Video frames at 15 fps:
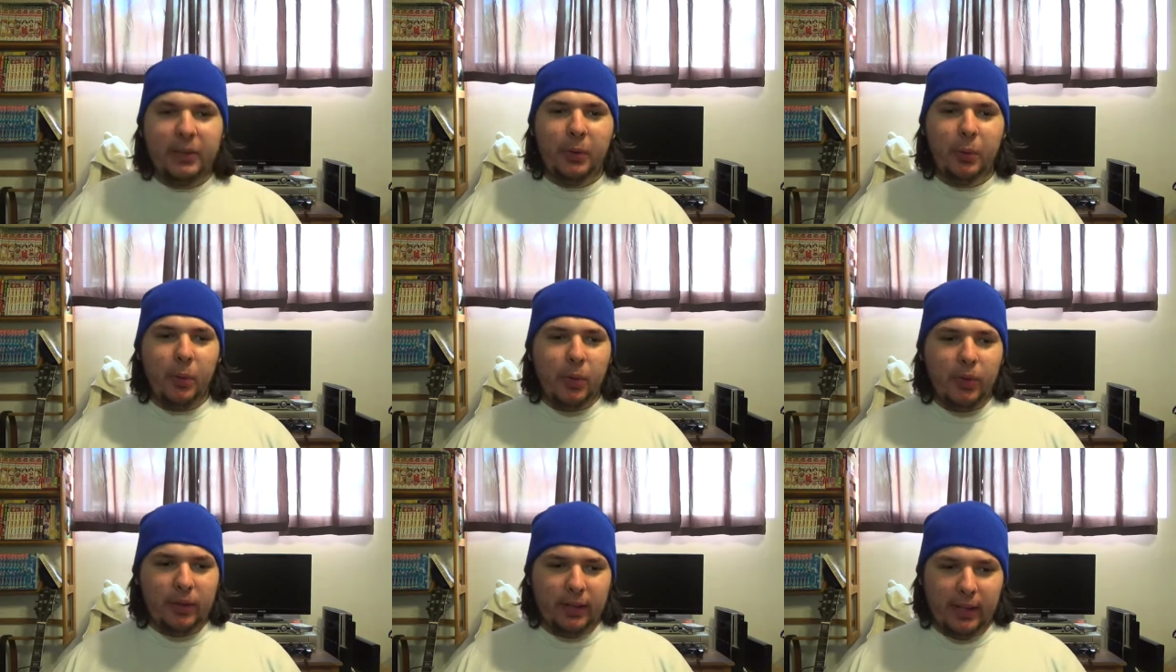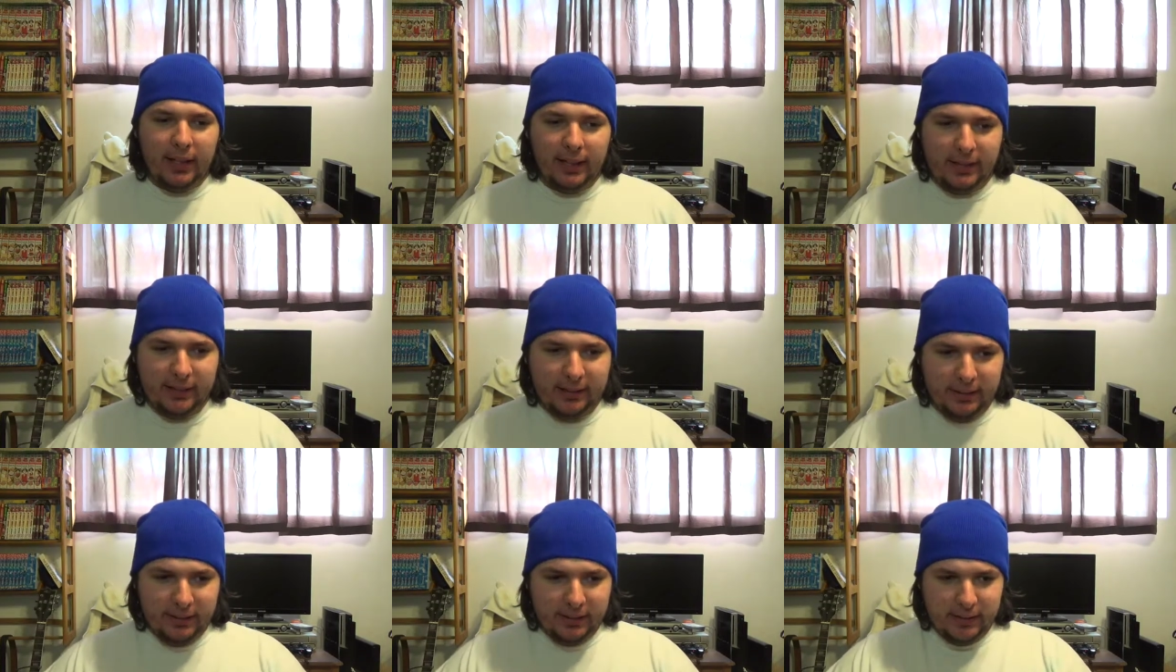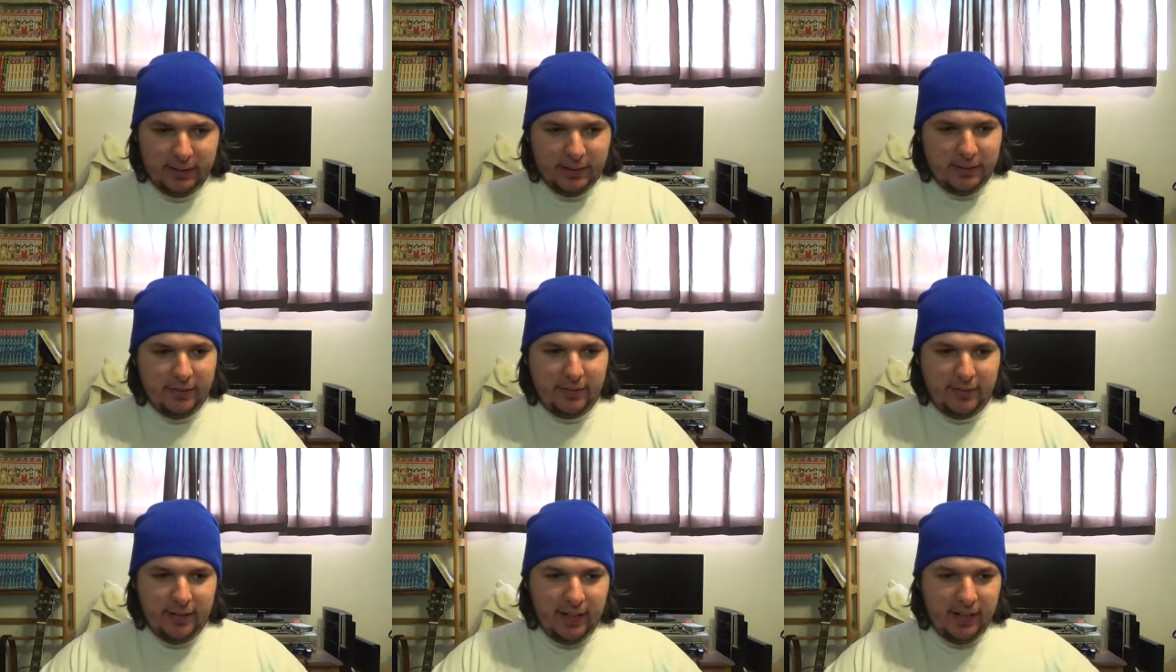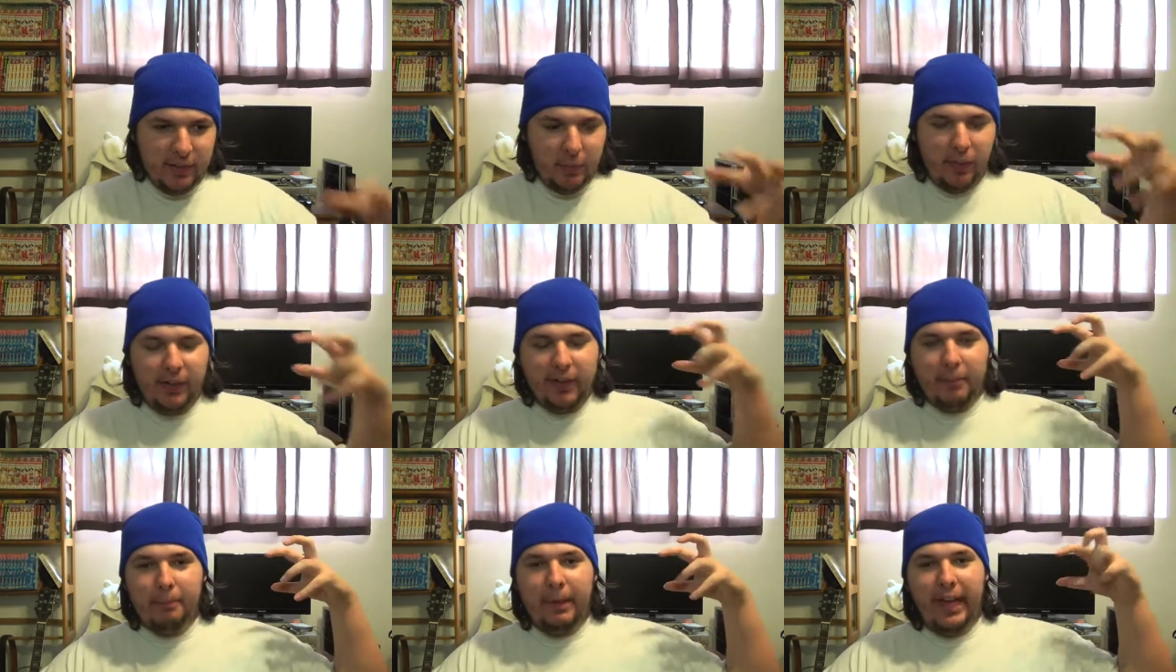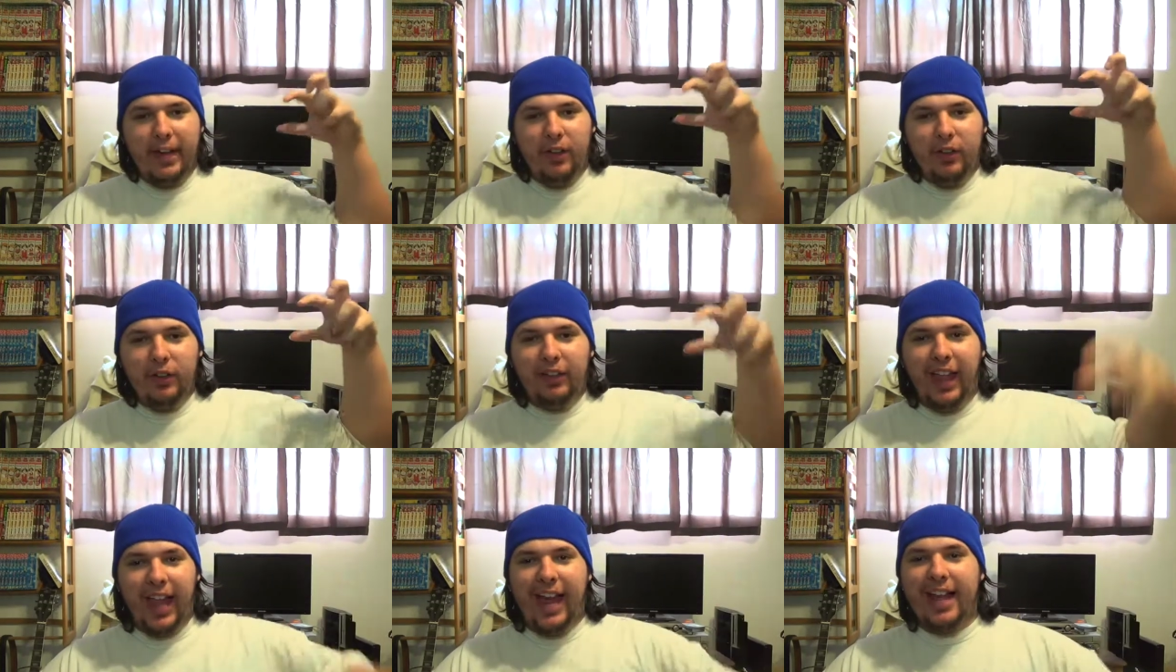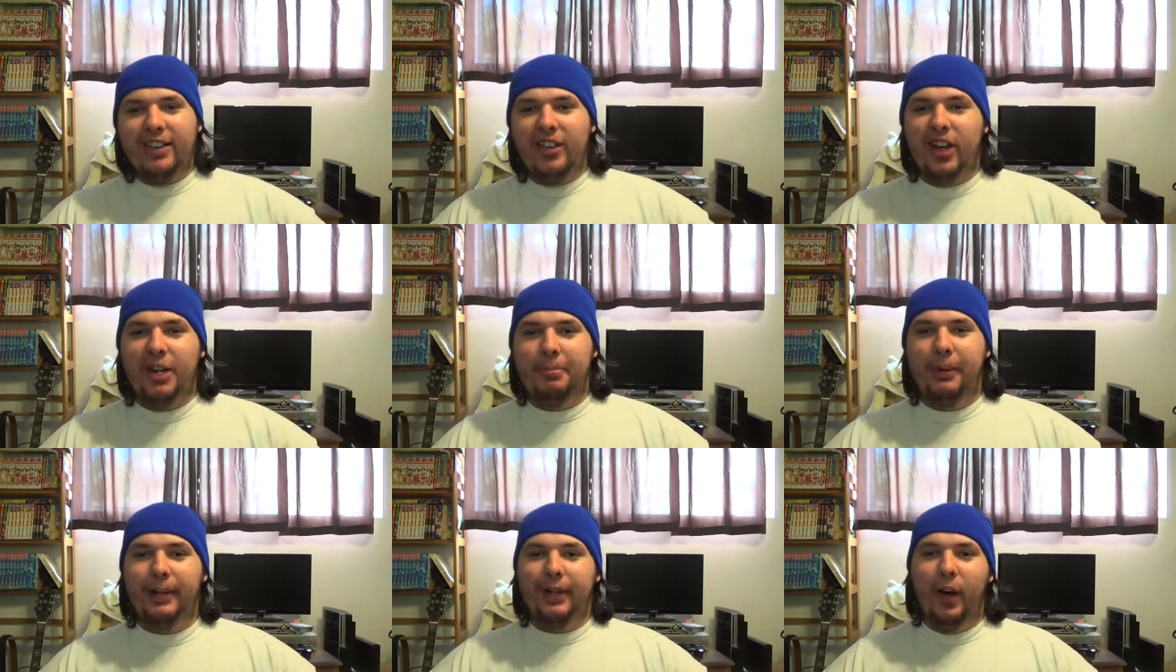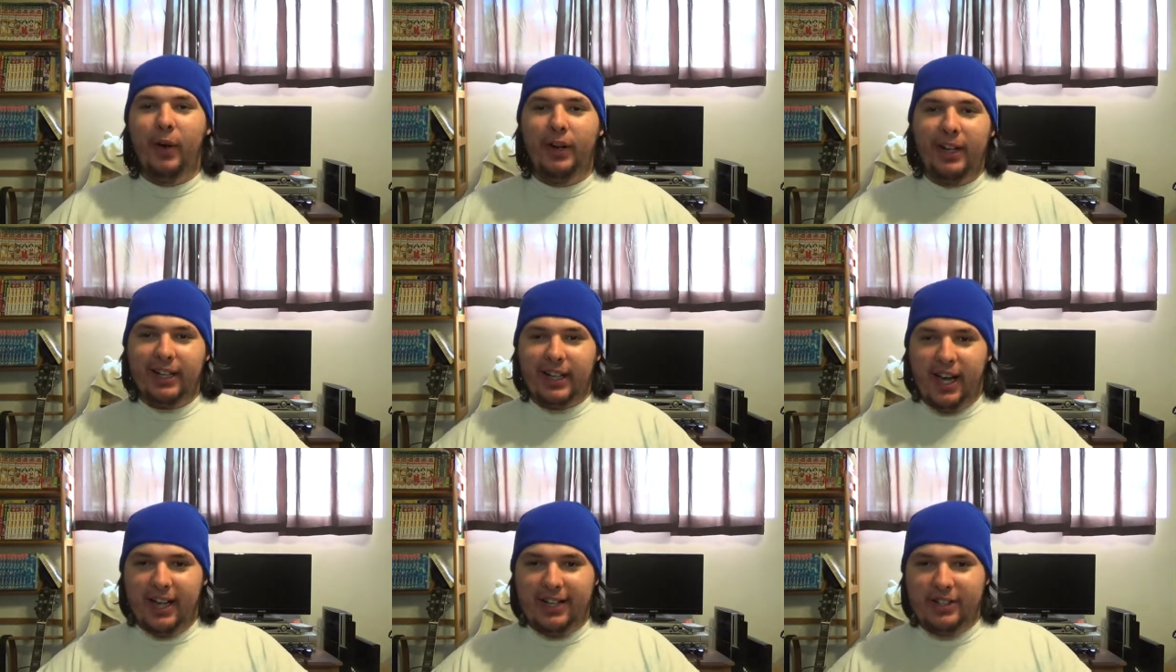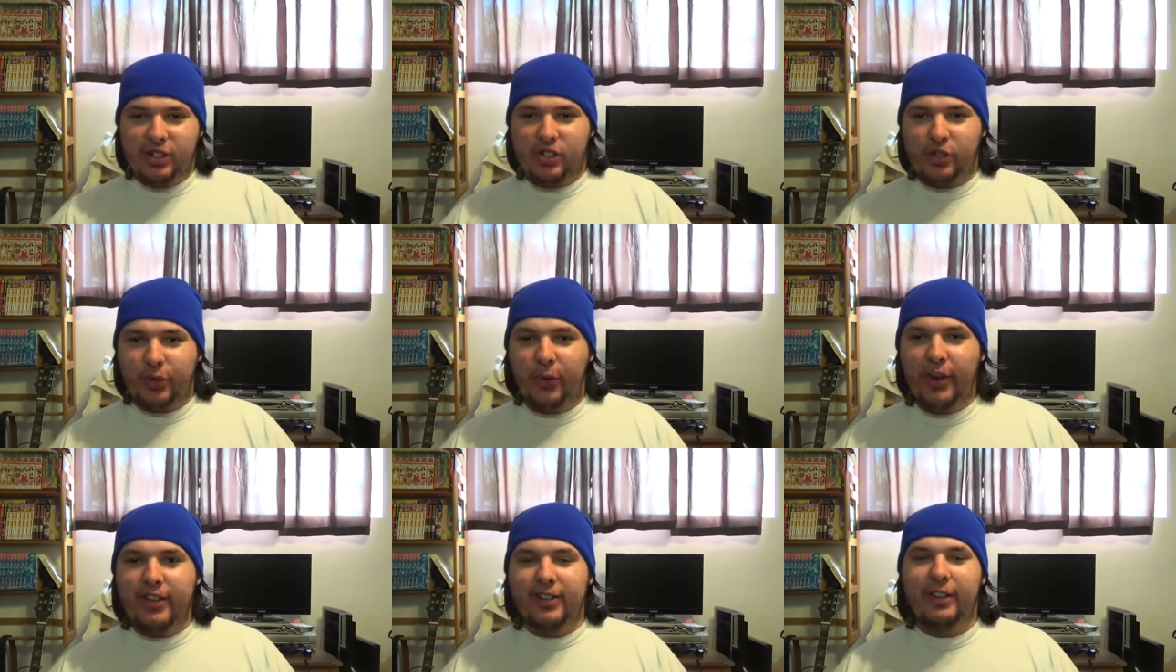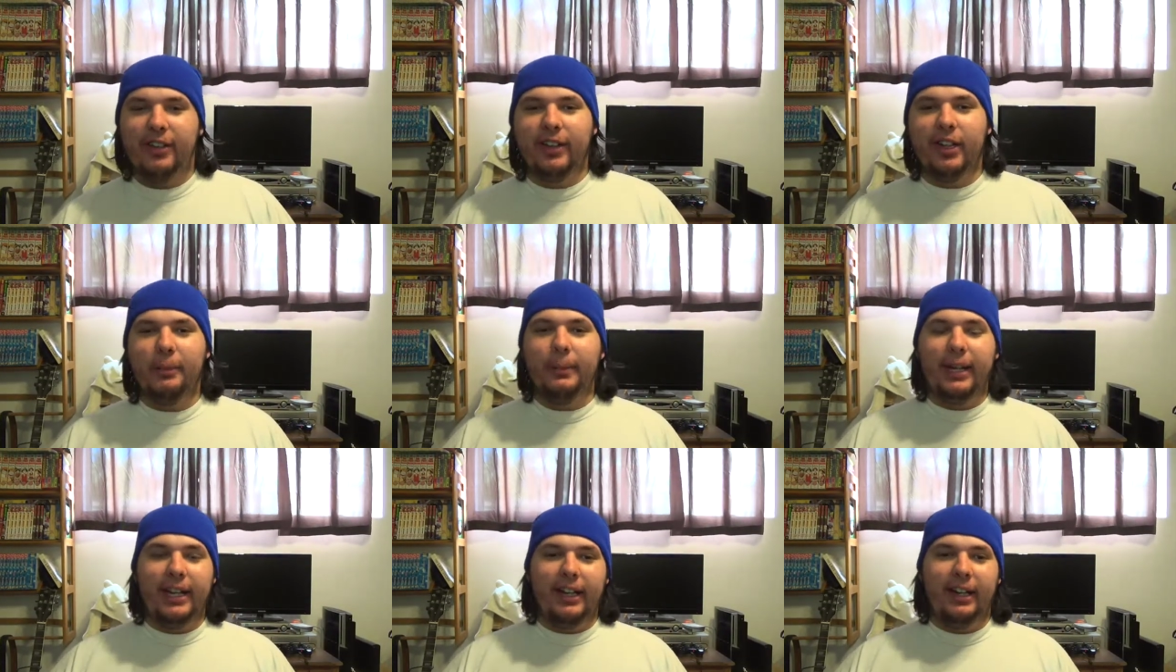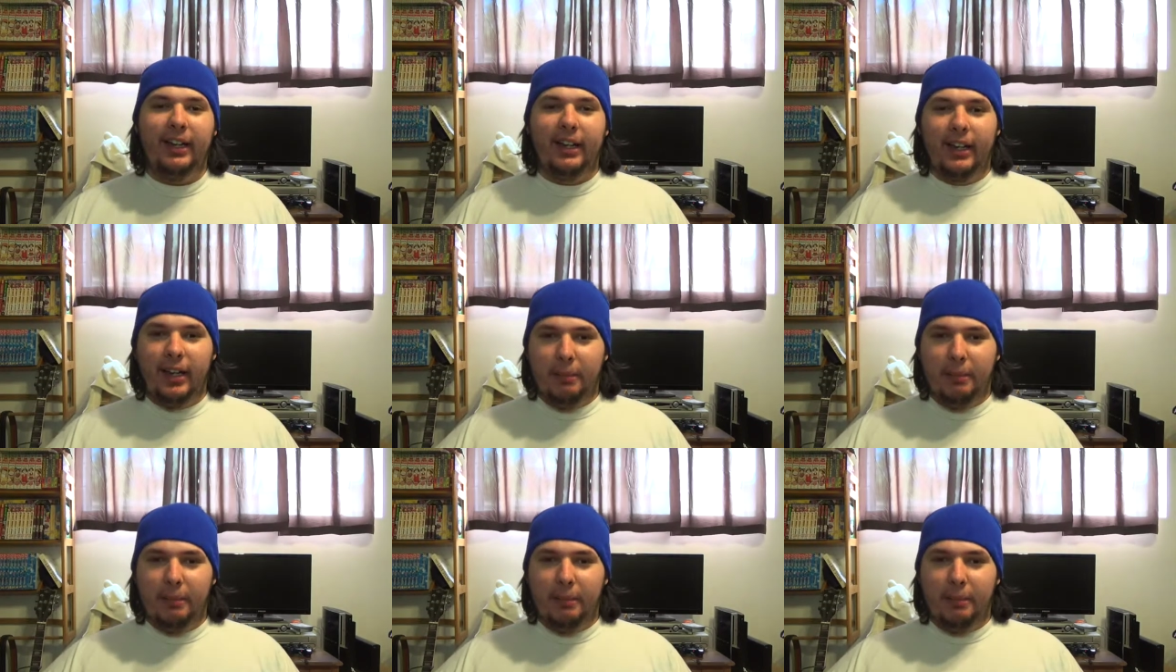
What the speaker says: cool scene where the male lands on a pagoda and kind of destroys it a little bit.